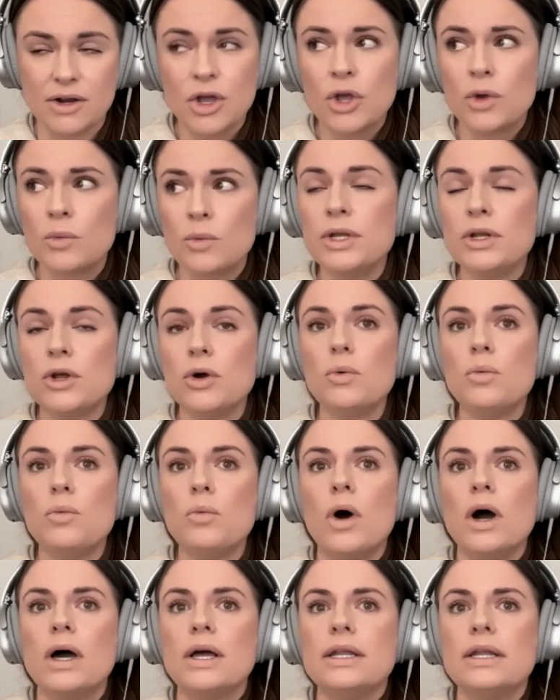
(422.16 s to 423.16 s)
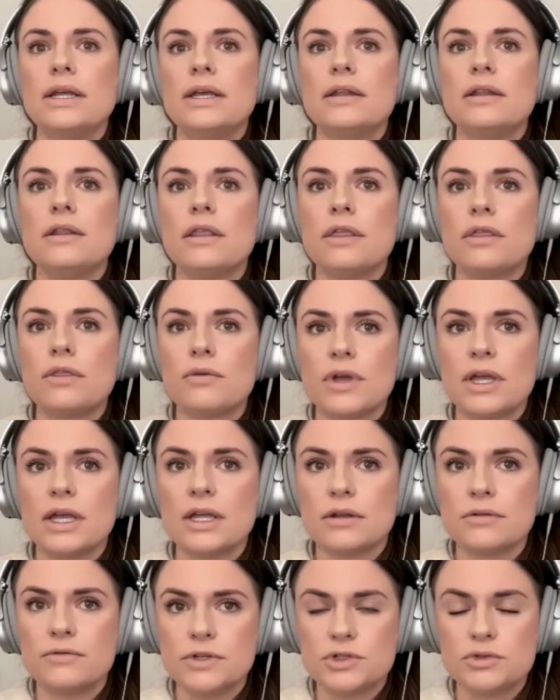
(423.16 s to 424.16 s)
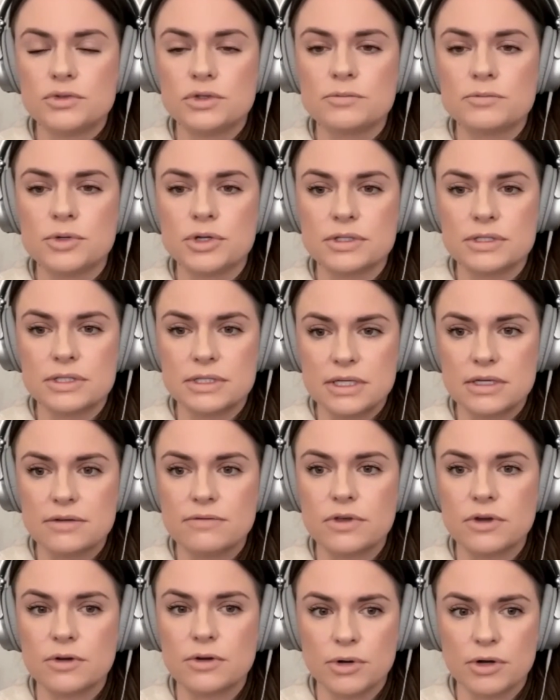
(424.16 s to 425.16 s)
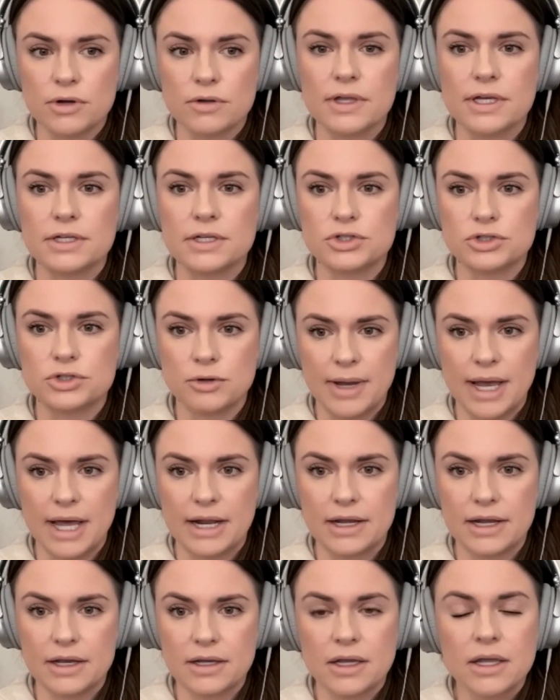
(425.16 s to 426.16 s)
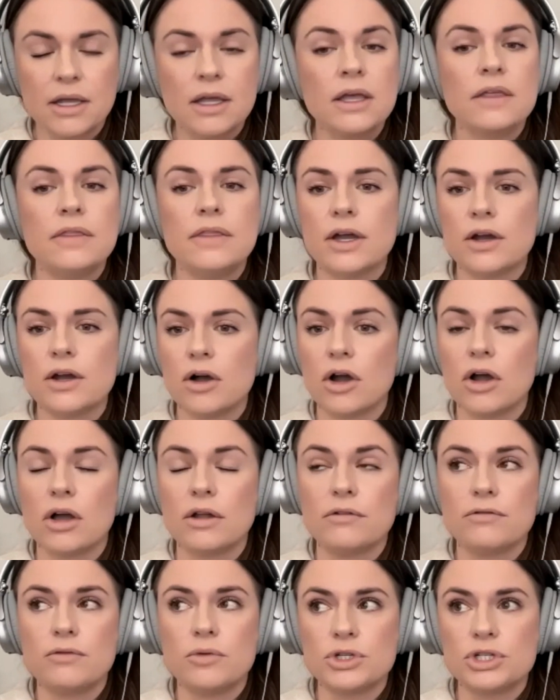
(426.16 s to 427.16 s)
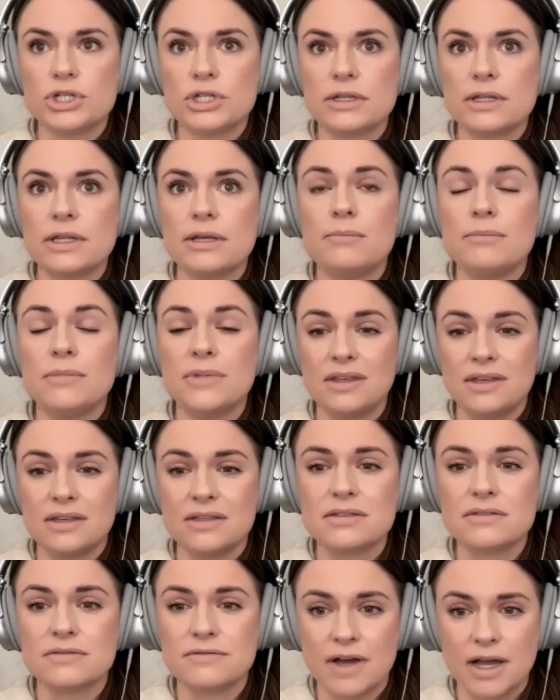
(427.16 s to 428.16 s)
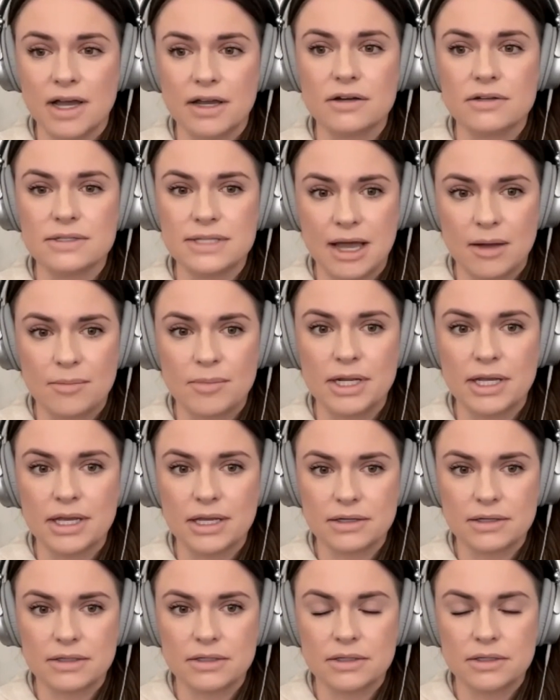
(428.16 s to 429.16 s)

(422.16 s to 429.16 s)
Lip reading: We know 1 in 3 individuals perceive their birth as traumatic. There are unfortunately millions of fires happening.